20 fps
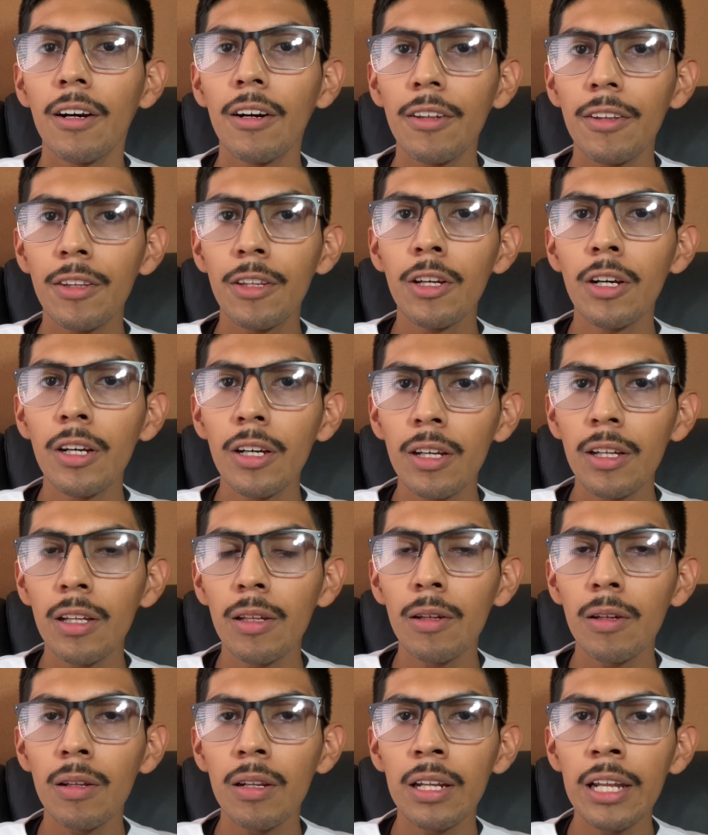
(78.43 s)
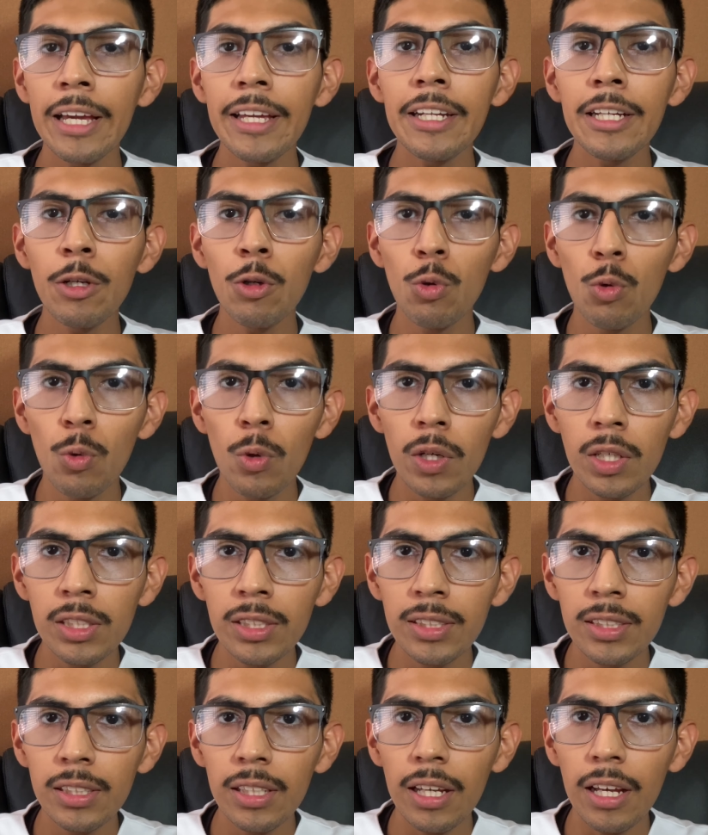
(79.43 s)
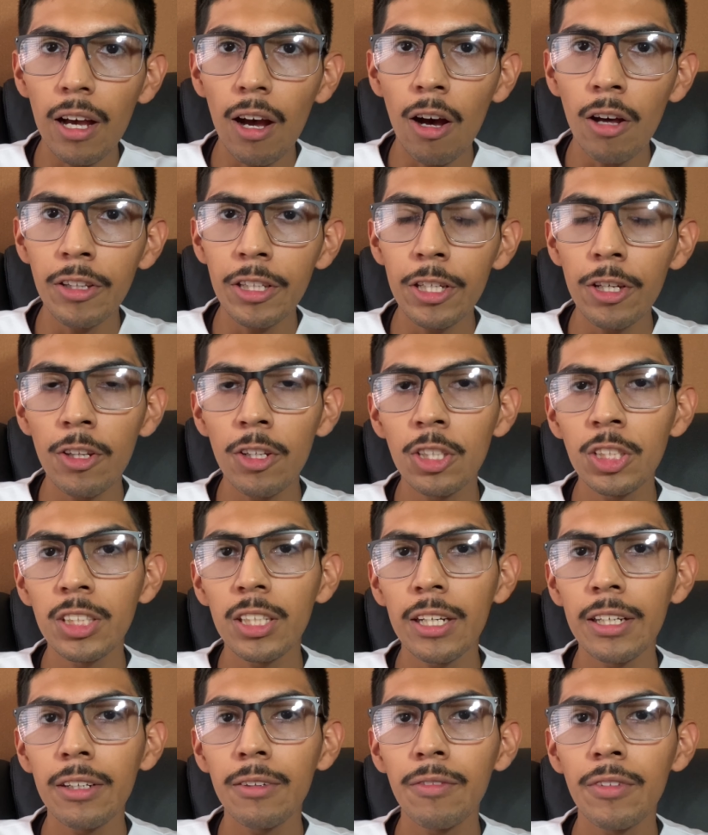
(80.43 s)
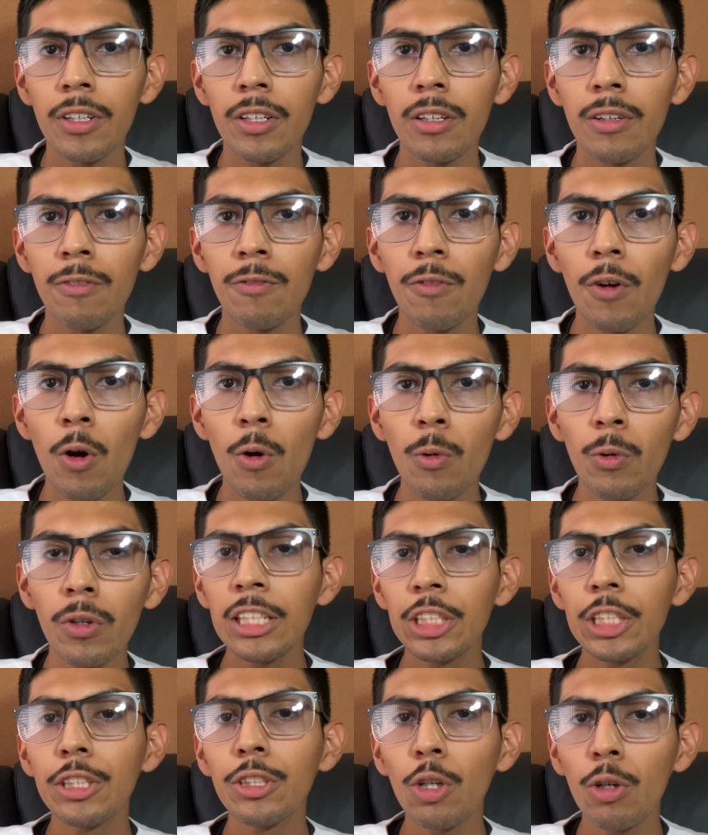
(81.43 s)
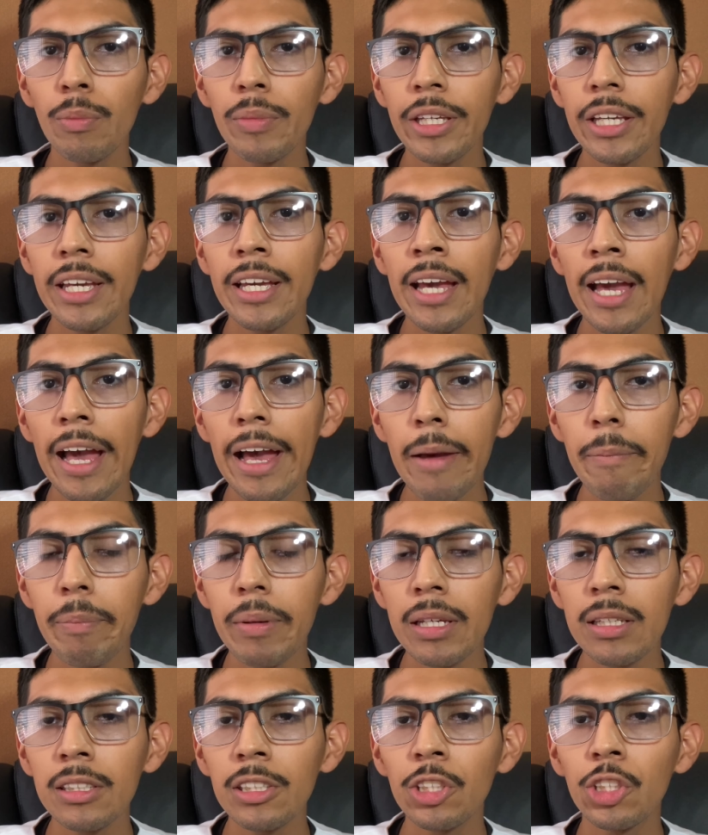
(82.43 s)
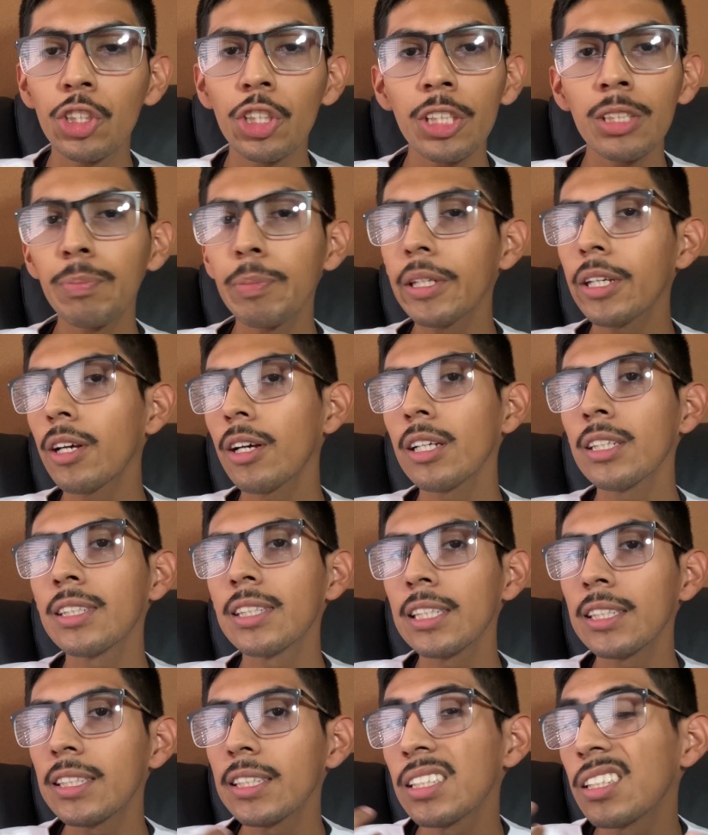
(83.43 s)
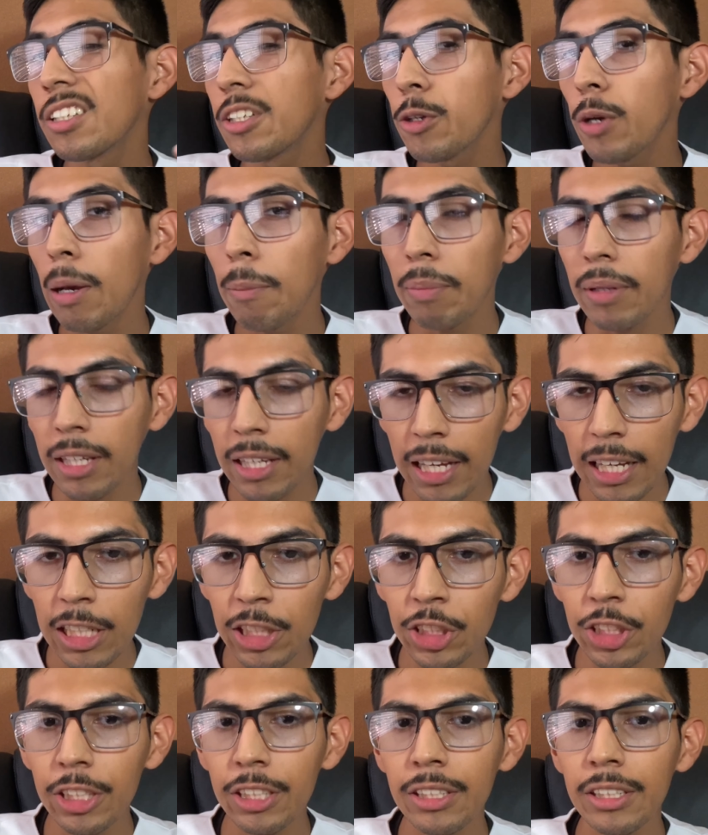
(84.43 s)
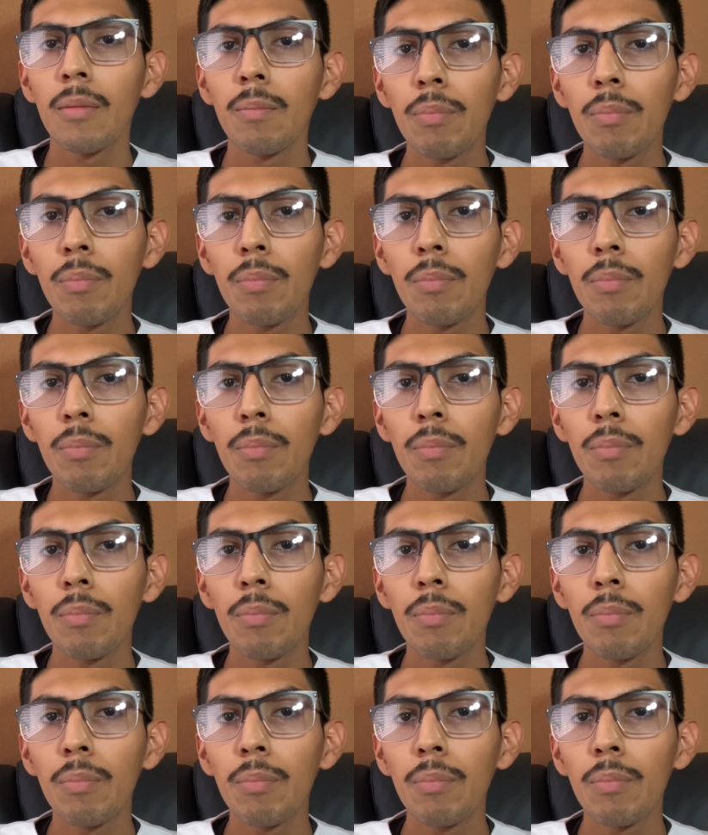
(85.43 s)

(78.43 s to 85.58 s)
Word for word: the lady who was on the other side of the phone. She told me it happens just because this is a new application.